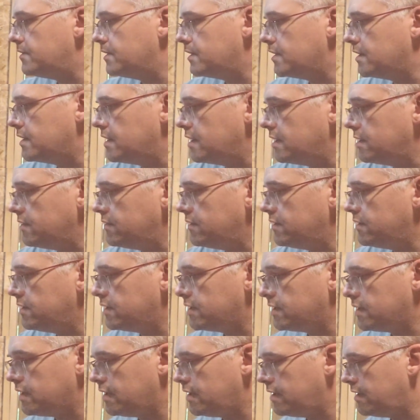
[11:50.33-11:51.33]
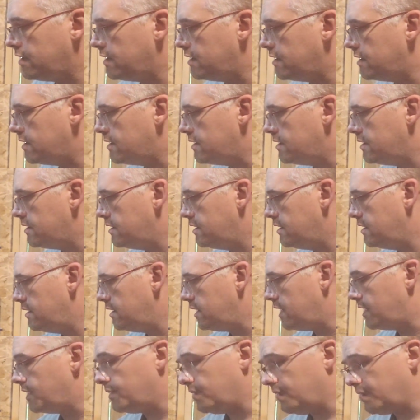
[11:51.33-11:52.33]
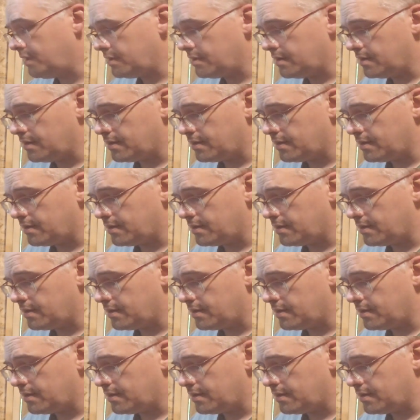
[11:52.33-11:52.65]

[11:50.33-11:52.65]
but Gaahleri decided to, I think they